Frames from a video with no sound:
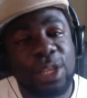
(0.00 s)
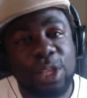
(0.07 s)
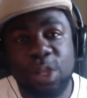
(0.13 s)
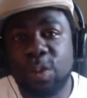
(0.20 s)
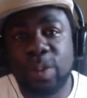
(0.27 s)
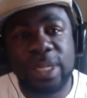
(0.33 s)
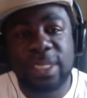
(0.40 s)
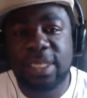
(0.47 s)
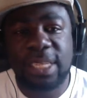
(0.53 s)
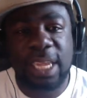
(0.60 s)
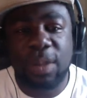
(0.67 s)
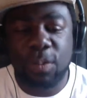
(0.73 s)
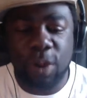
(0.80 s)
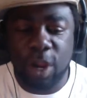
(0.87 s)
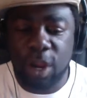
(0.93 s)
you would have
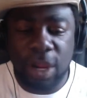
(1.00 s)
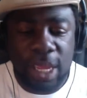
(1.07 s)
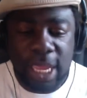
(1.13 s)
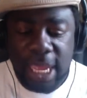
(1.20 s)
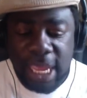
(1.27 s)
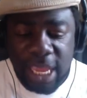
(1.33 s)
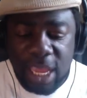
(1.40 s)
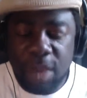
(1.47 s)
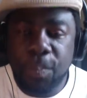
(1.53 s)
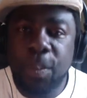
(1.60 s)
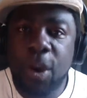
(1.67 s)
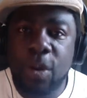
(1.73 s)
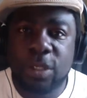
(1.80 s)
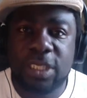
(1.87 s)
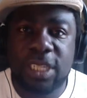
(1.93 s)
seen where he
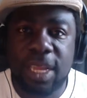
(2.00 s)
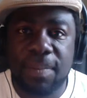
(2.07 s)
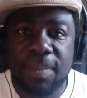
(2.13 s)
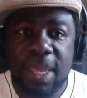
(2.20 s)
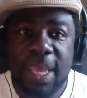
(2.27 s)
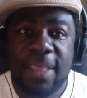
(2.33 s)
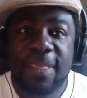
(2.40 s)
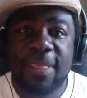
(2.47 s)
approached him.